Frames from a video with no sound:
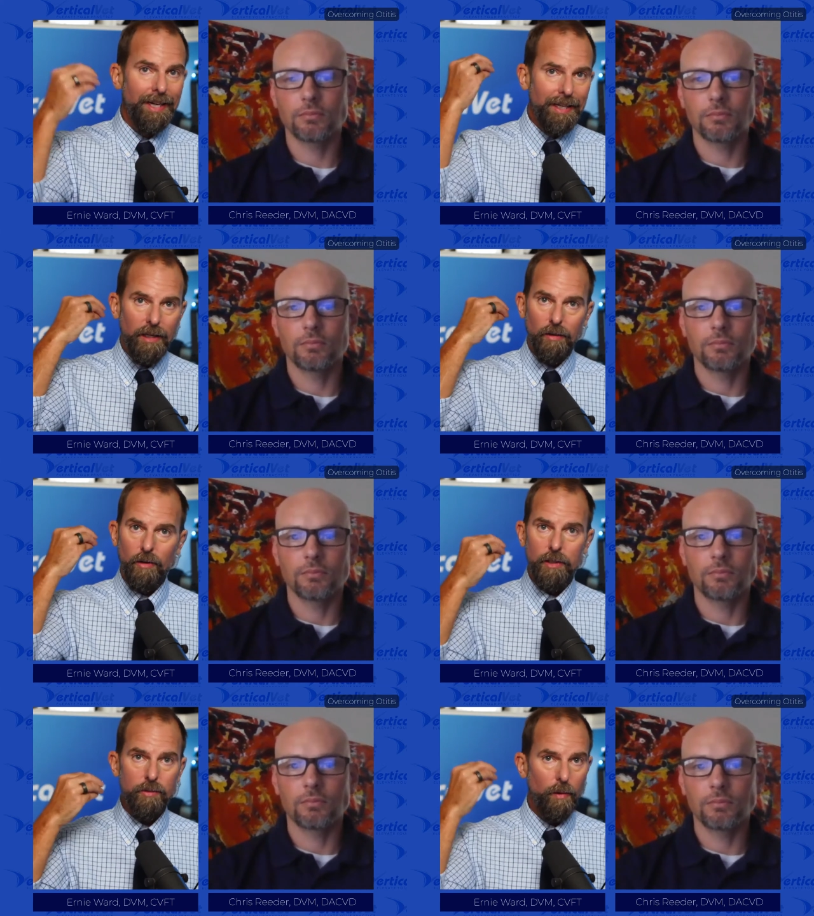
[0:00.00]
Speaker 1: you know,
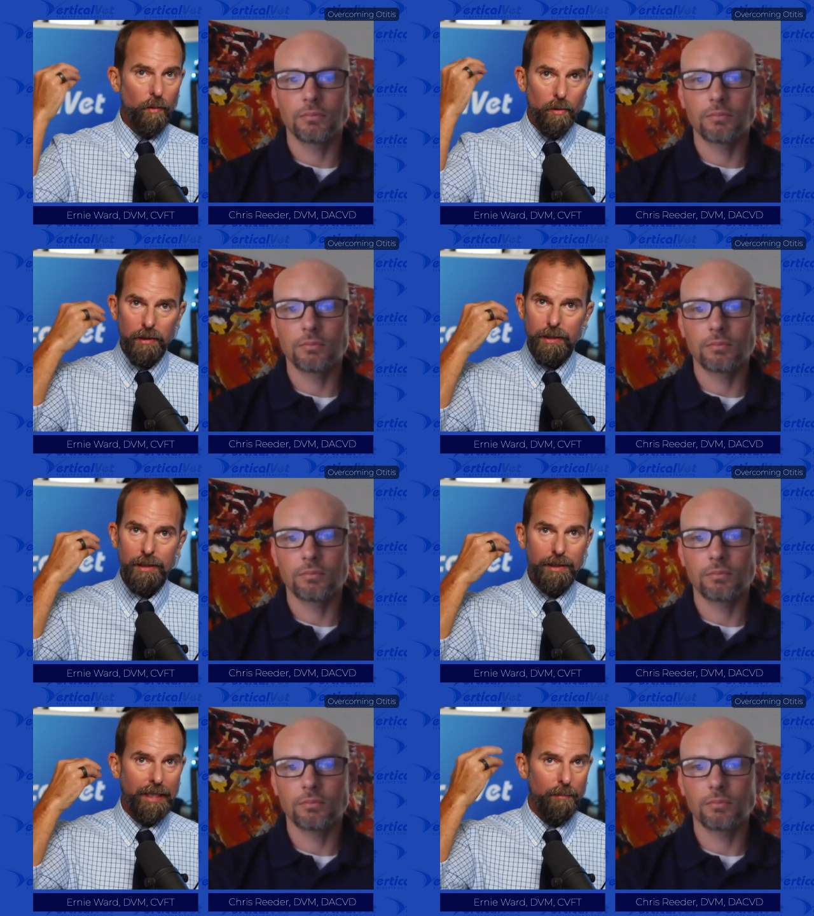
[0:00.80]
Chris, we really need to
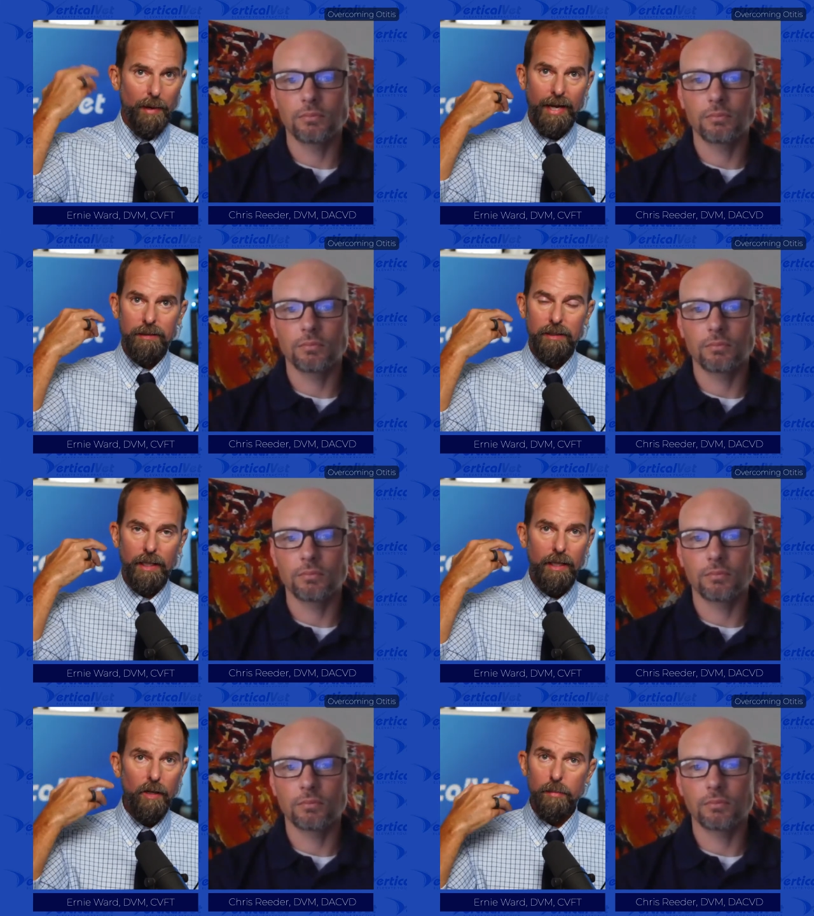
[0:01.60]
get back to the
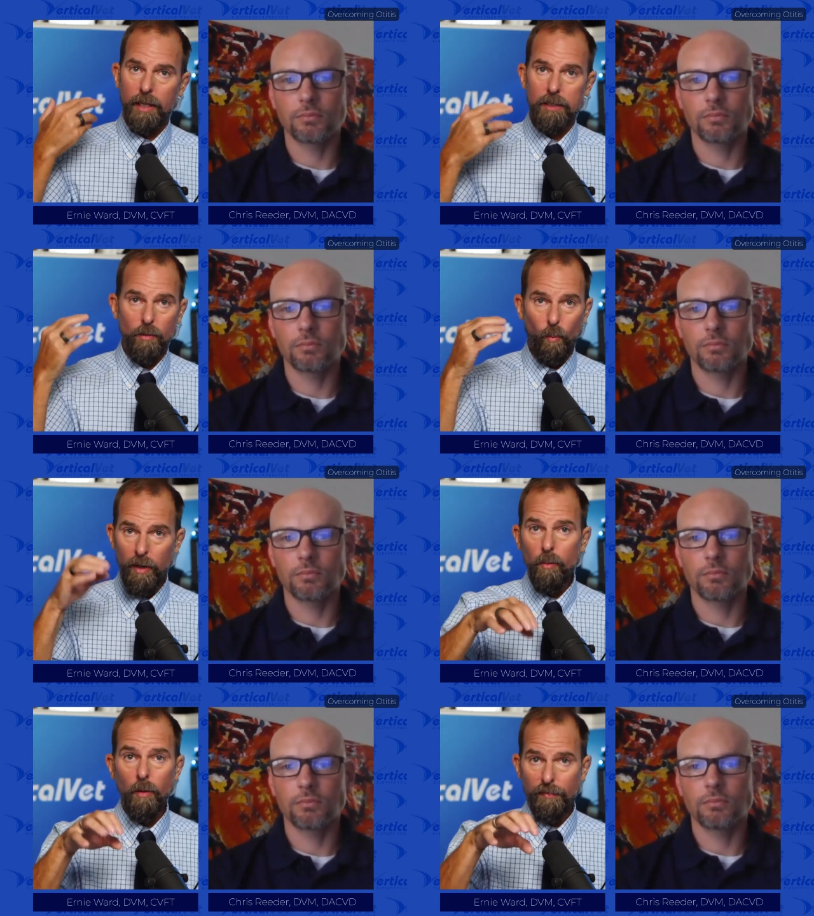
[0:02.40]
ear because we
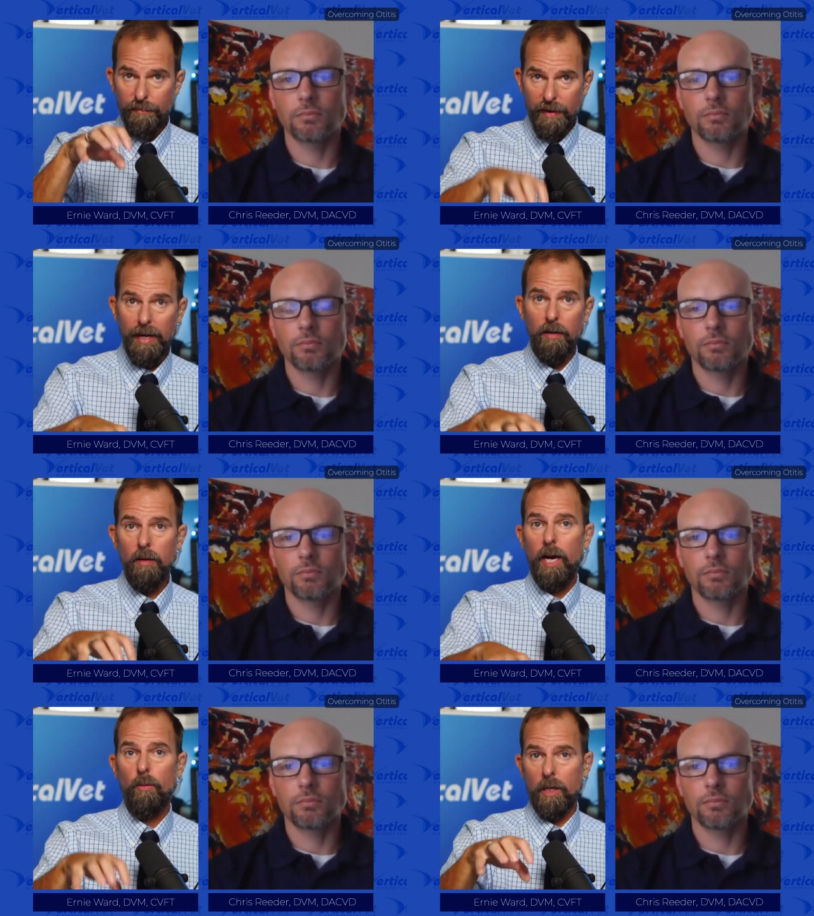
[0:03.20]
will fail
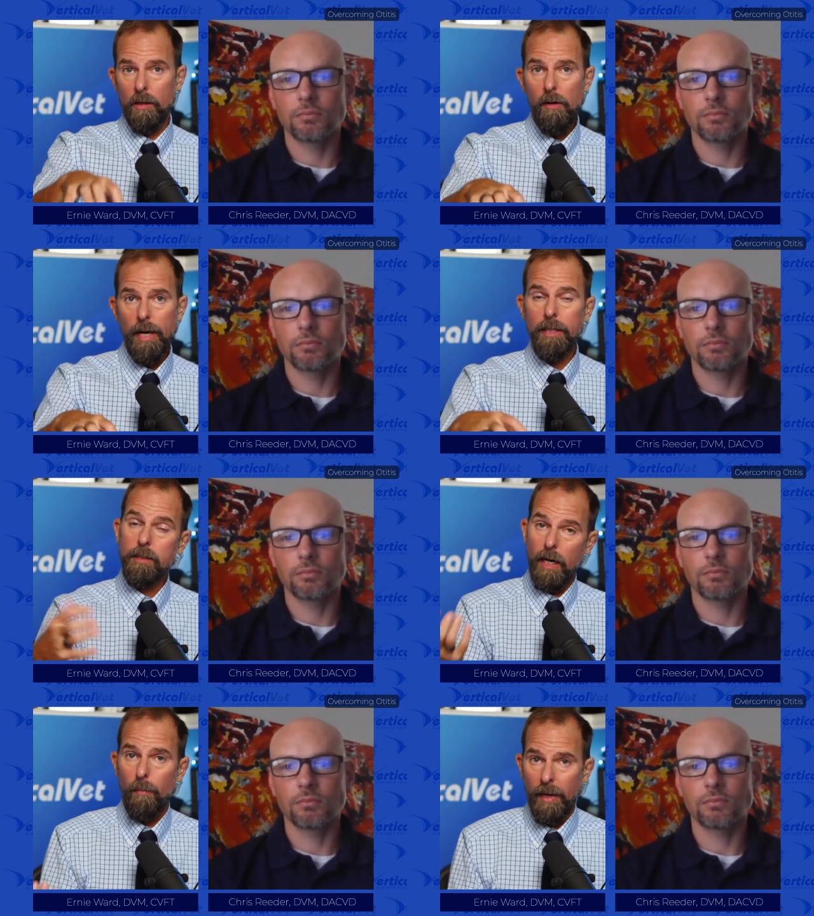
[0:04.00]
our clients and our